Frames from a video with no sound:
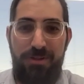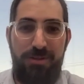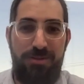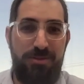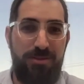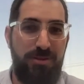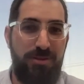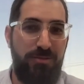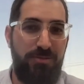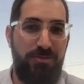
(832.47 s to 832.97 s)
It's
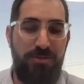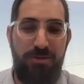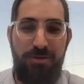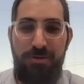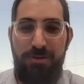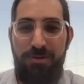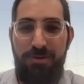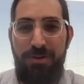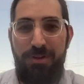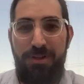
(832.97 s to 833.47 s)
good
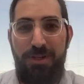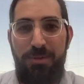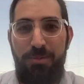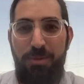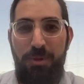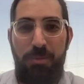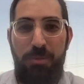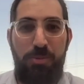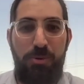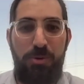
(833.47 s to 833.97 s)
for
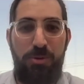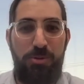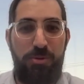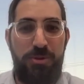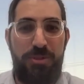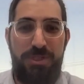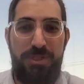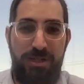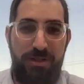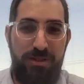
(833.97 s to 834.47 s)
people who are
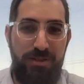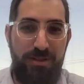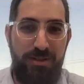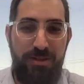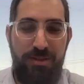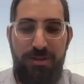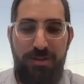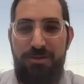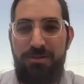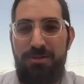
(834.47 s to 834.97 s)

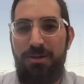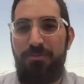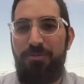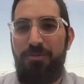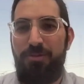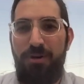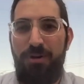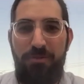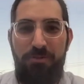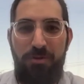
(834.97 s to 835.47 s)
selling. It's good
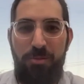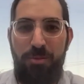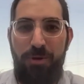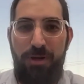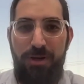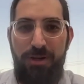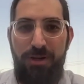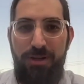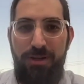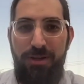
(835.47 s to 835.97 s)
for
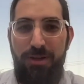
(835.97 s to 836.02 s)
everybody.